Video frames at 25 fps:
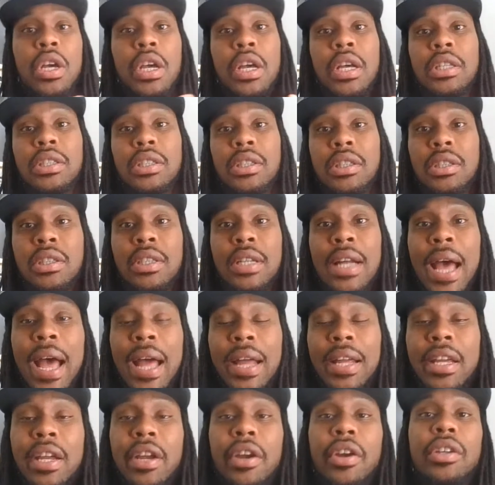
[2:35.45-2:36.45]
It's
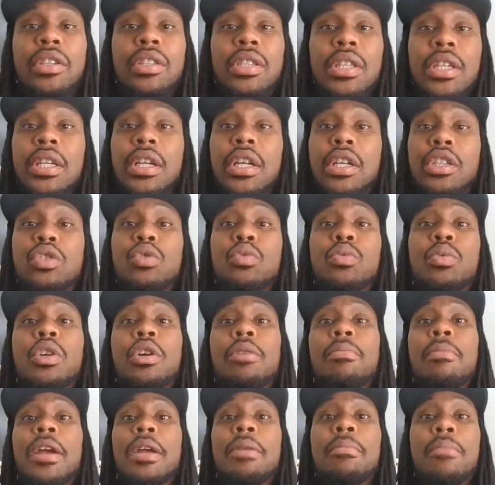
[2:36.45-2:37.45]
not guaranteed that you
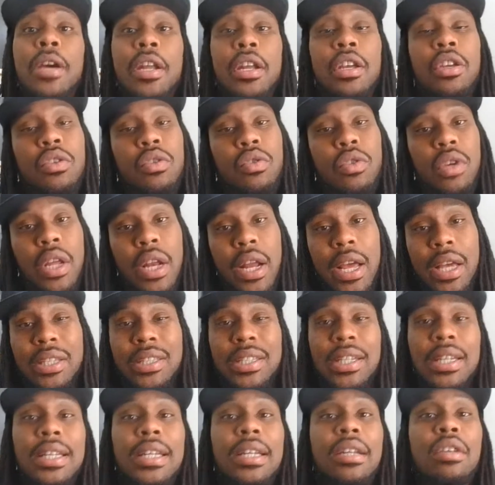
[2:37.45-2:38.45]
will make money. You can
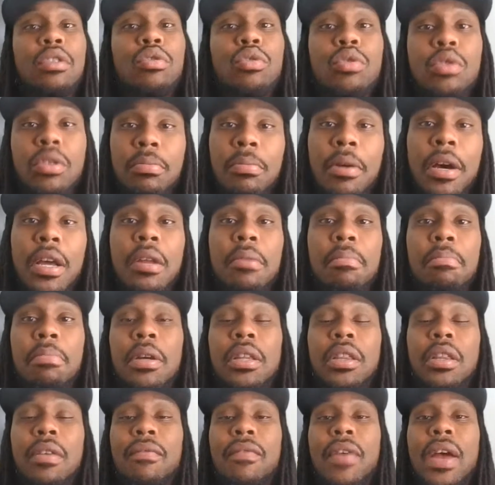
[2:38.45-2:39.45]
actually lose money.
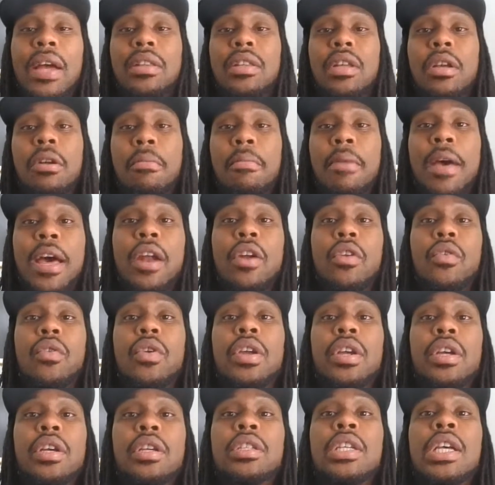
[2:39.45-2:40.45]
But the fact of the matter
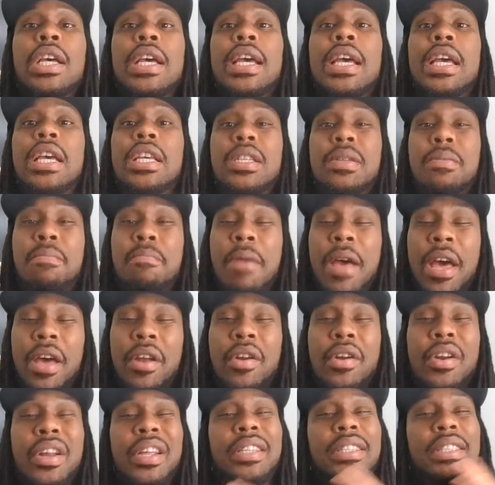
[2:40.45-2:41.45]
is, it's
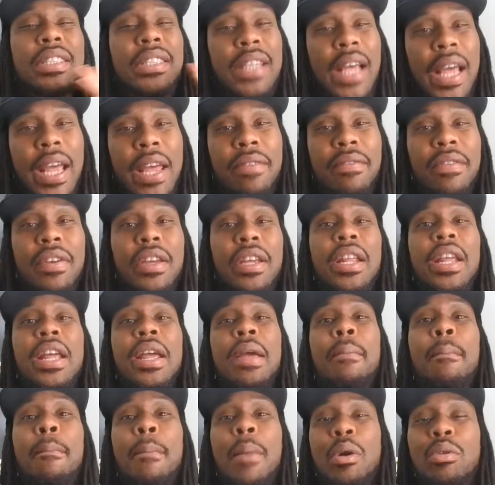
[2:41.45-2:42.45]
better than saving
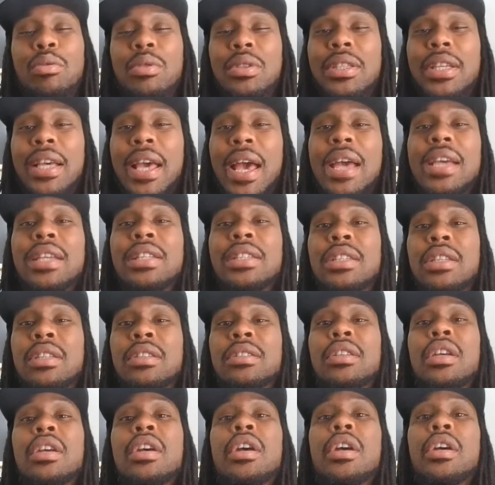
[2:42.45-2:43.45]
in most
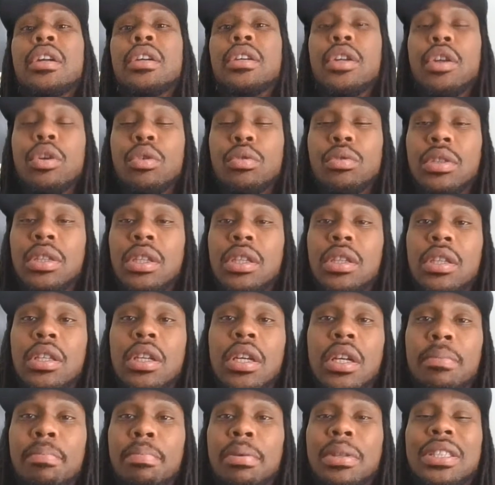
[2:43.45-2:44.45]
cases due to
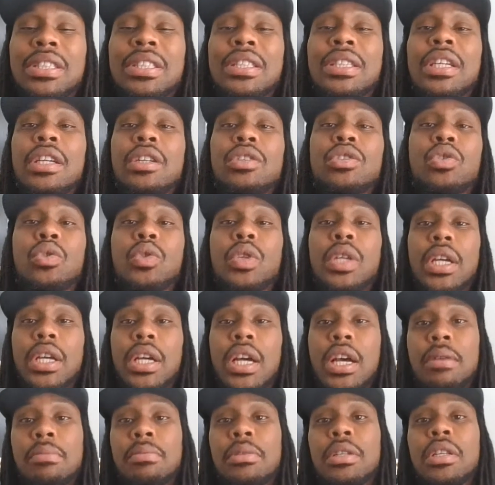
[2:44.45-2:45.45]
the potential that
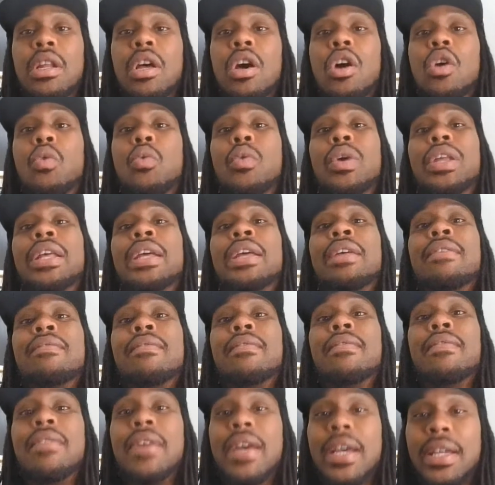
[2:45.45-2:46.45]
comes along with
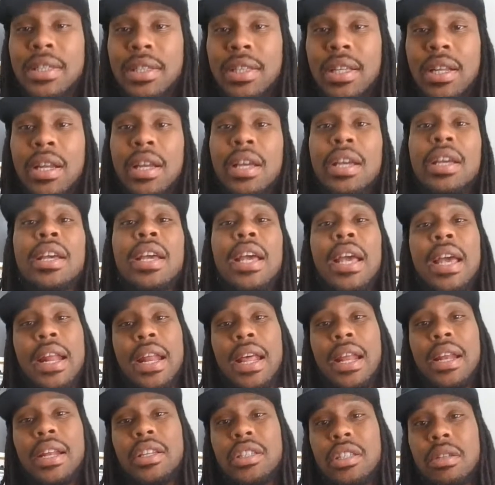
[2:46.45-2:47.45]
investing it.
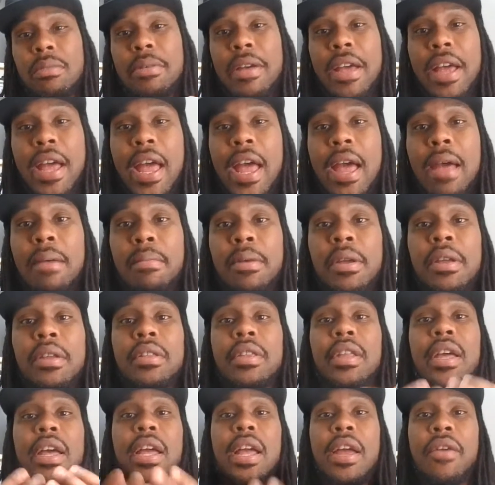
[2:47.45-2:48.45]
And that needs to be a habit
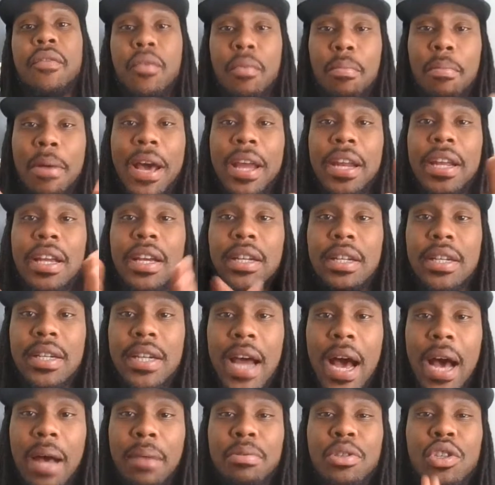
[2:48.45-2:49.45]
that everybody
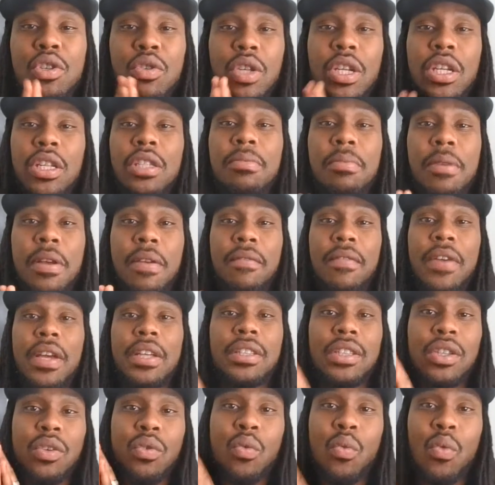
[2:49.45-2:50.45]
adopts. You need to be
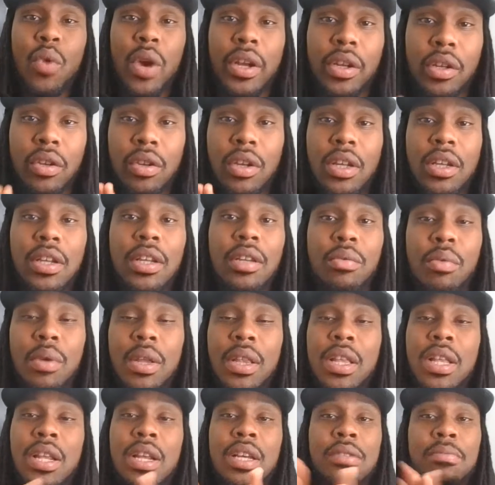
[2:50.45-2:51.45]
investing regularly,
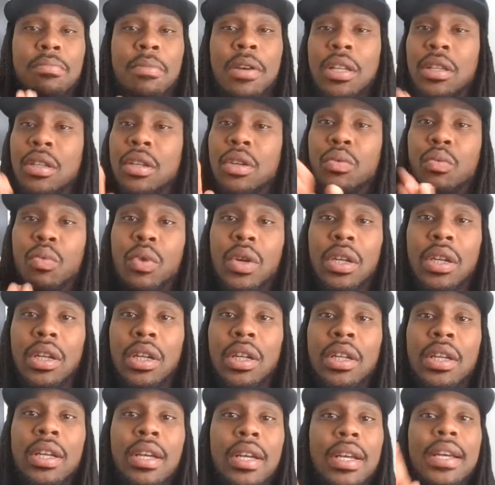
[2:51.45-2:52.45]
whether it's monthly,
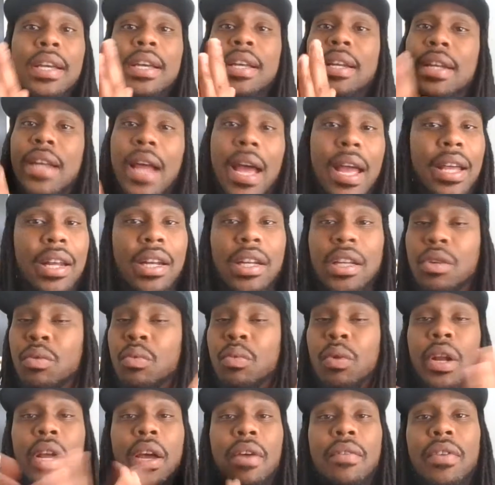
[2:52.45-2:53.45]
weekly, daily,
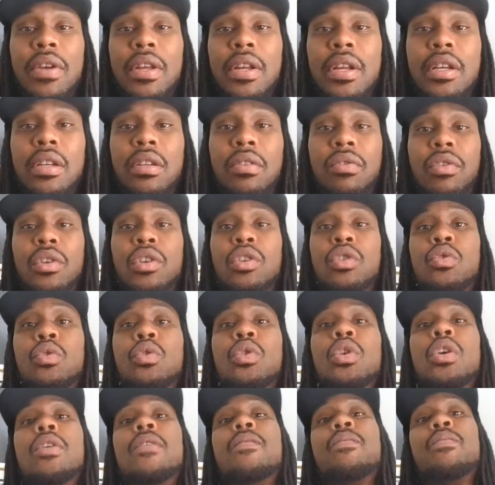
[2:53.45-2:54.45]
whatever it is for you.